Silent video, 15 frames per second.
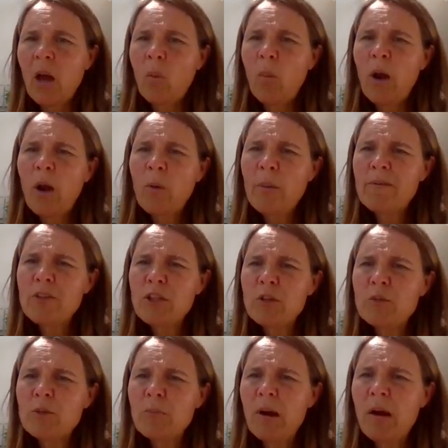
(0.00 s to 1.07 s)
Will we
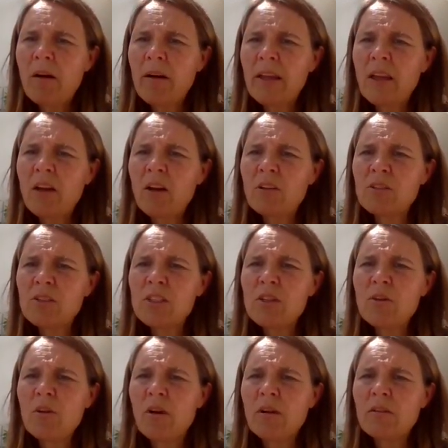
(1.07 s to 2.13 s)
reduce parking costs
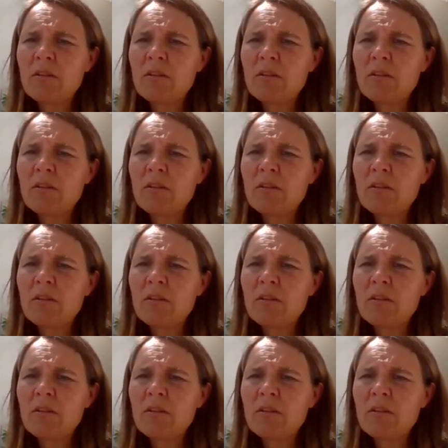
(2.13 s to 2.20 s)
to